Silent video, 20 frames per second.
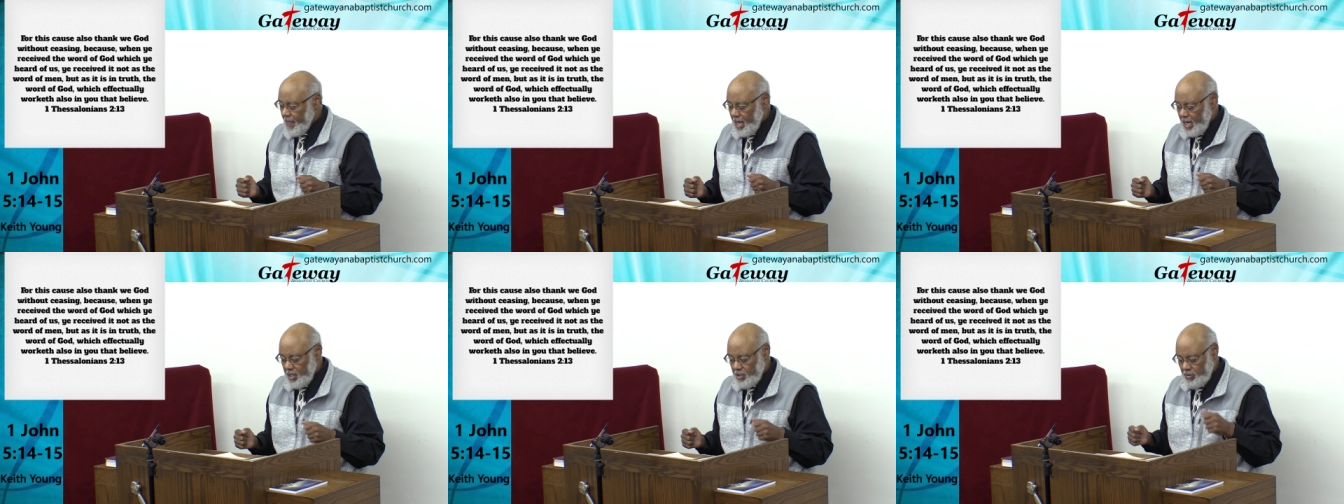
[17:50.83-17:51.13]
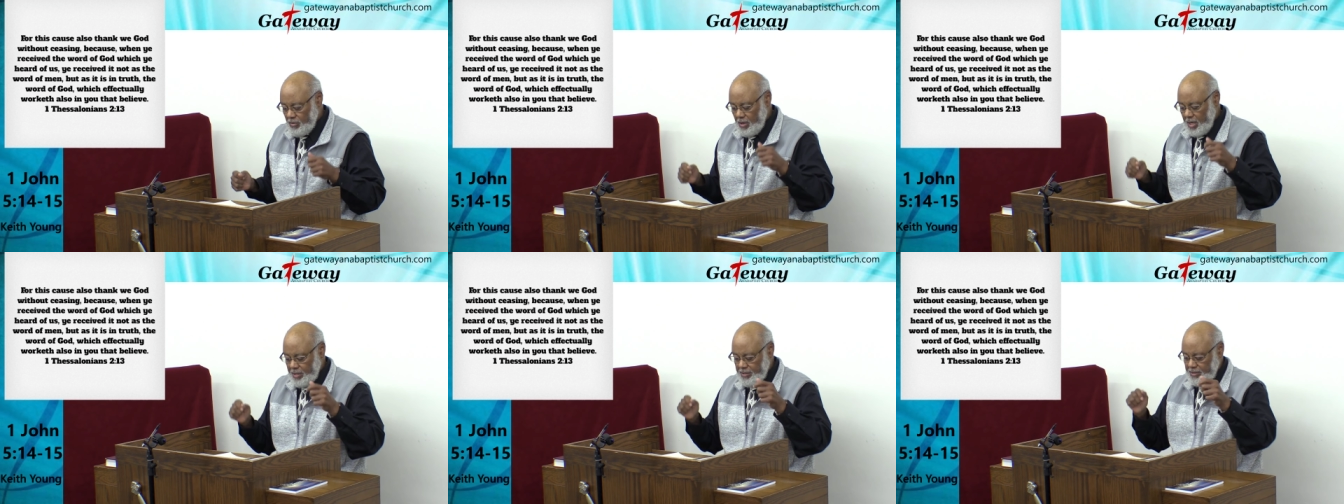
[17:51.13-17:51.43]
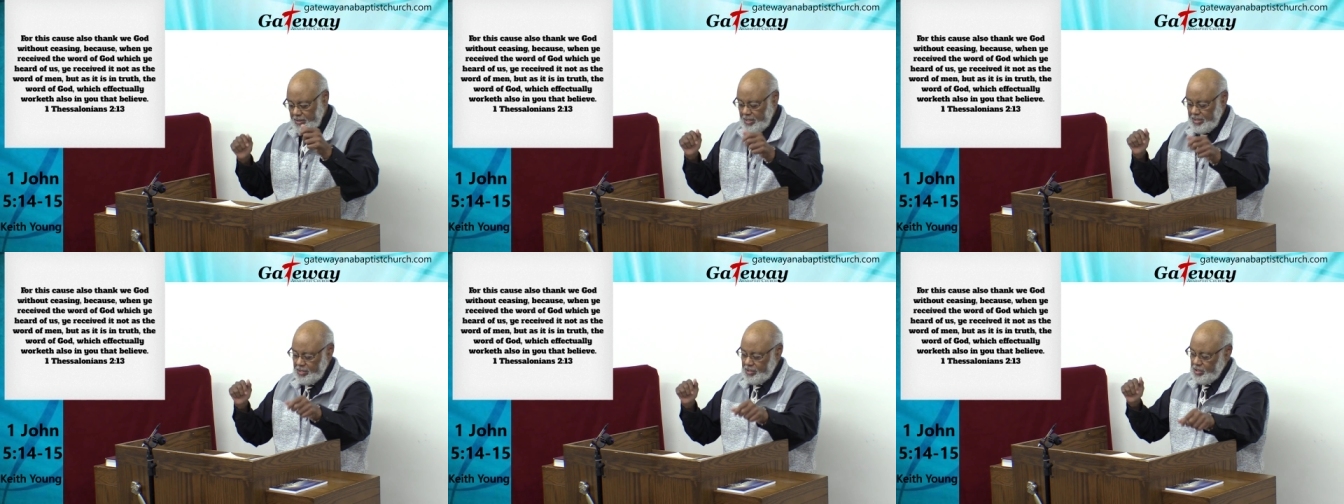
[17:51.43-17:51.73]
And
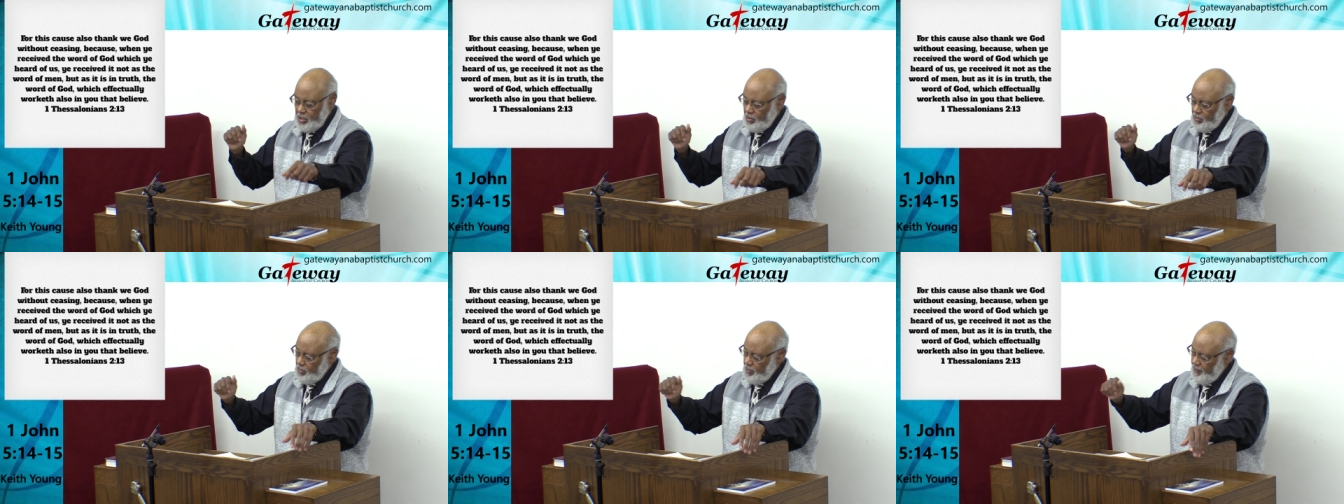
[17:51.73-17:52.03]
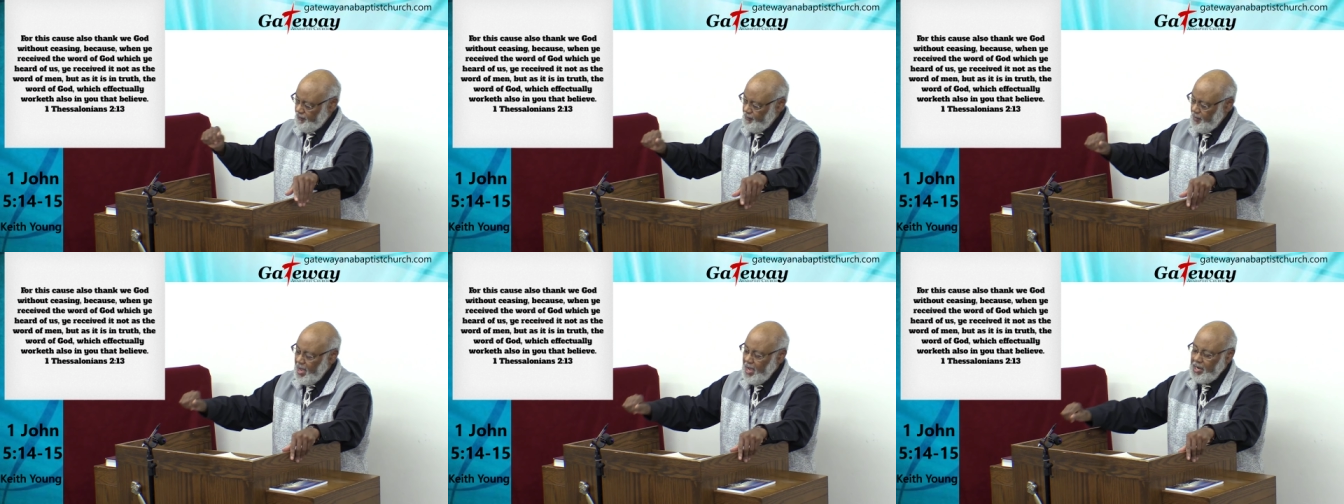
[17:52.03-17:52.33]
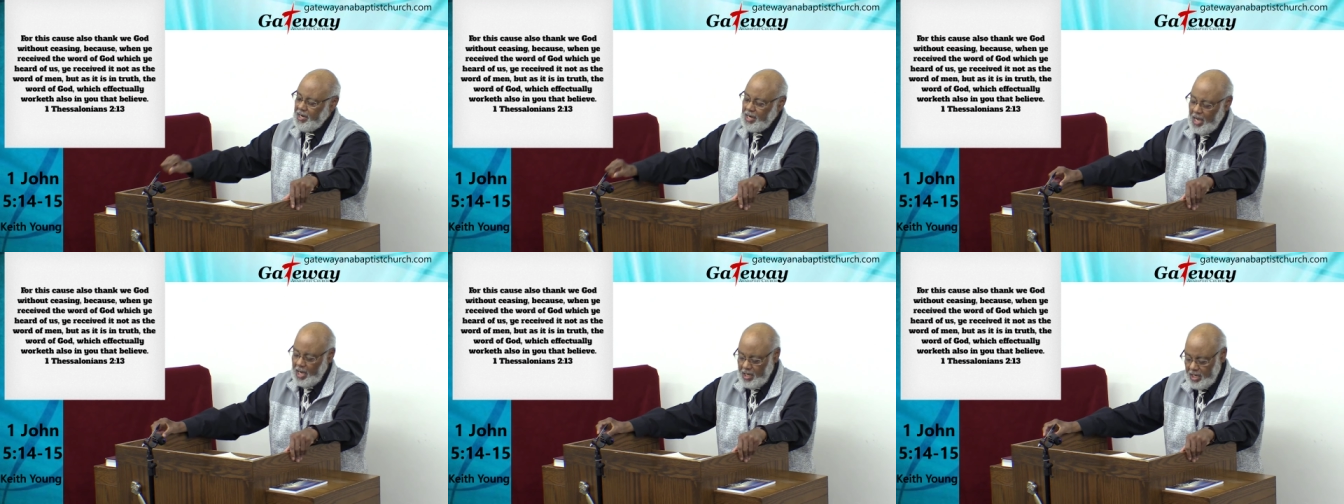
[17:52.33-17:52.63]
trust. And so we
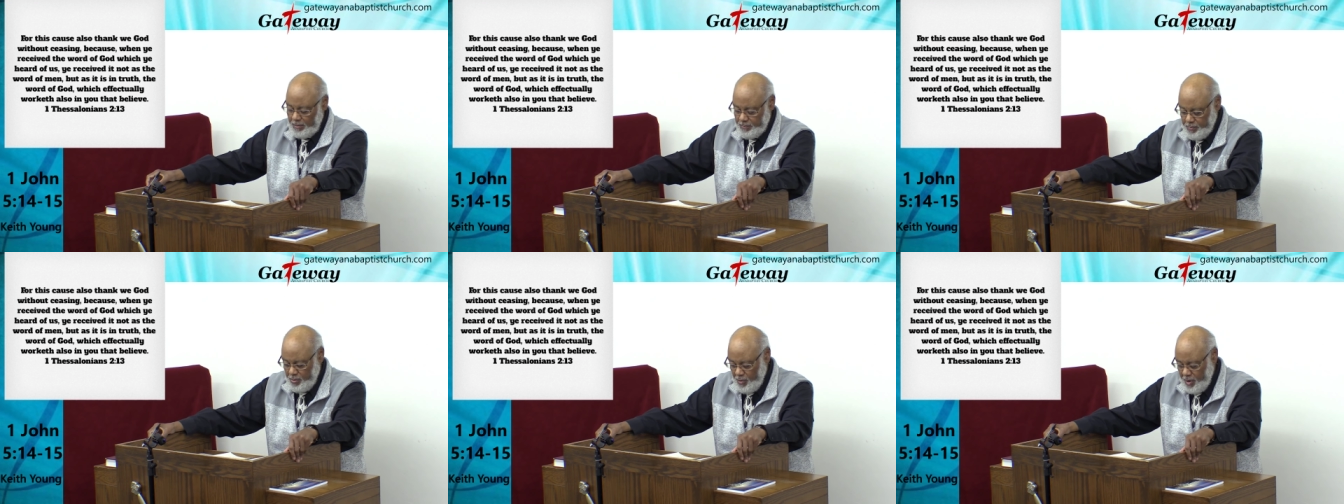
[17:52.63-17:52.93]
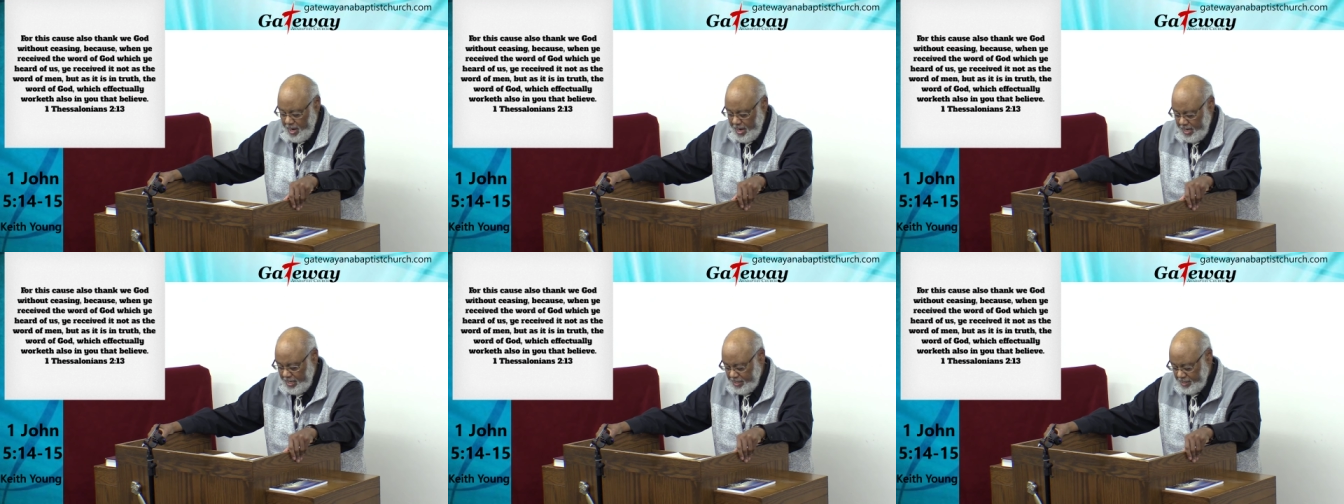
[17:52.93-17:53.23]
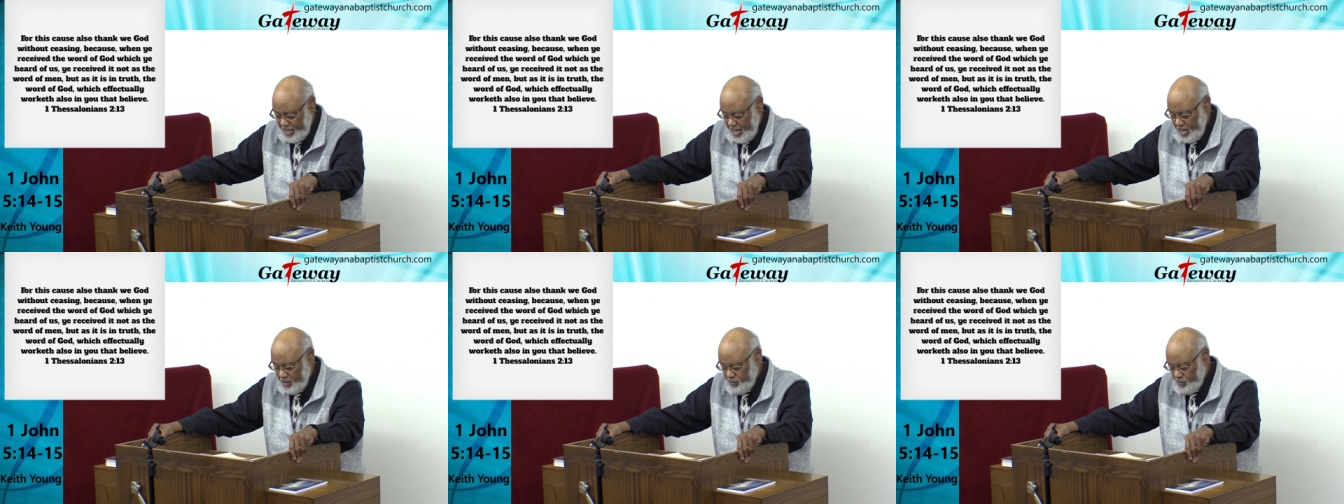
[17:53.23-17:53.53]
find out praying
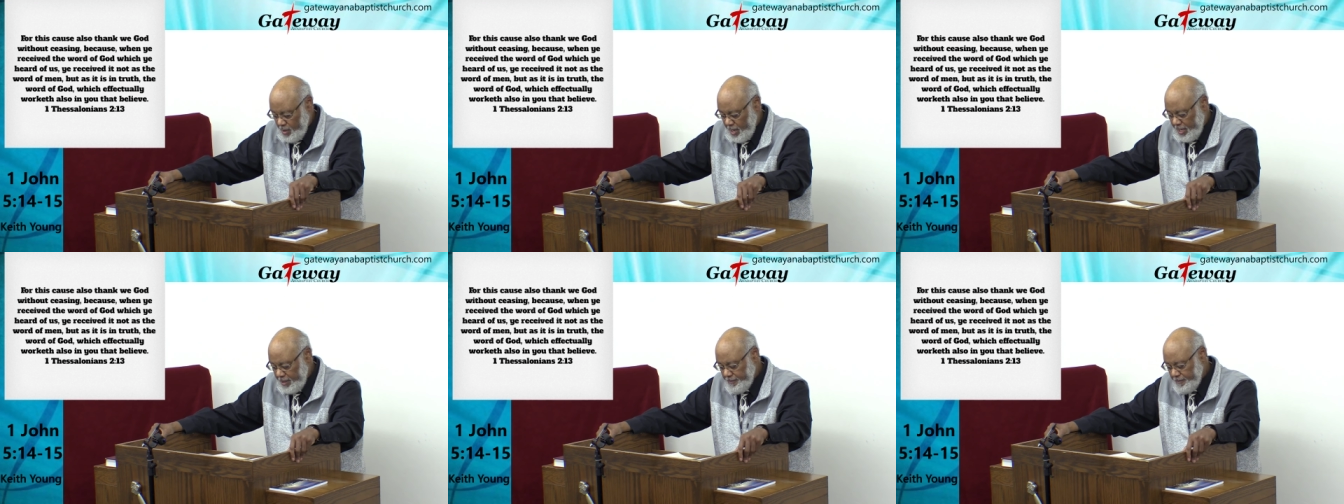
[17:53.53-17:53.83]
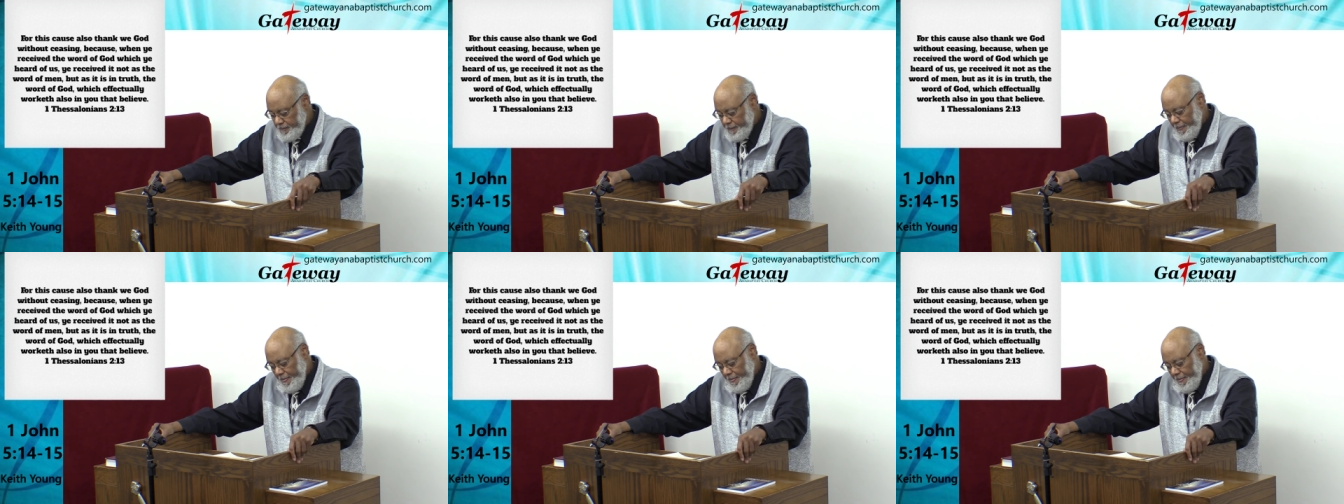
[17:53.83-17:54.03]
is that way.